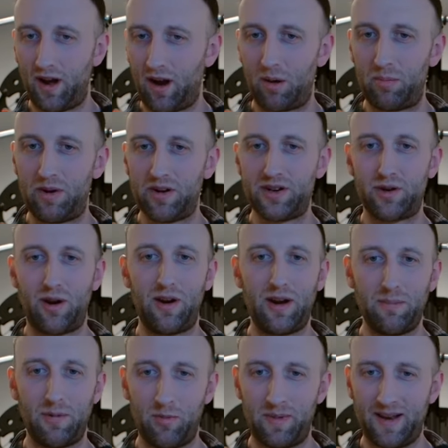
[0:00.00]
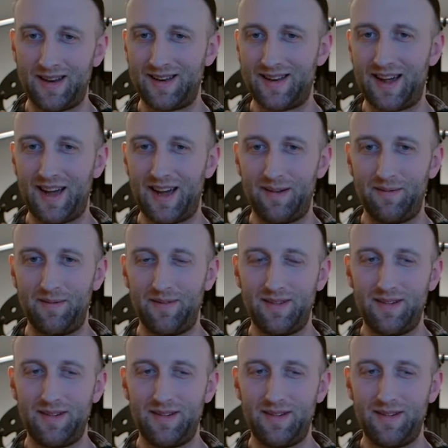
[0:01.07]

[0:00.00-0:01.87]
arbitrary moment in time.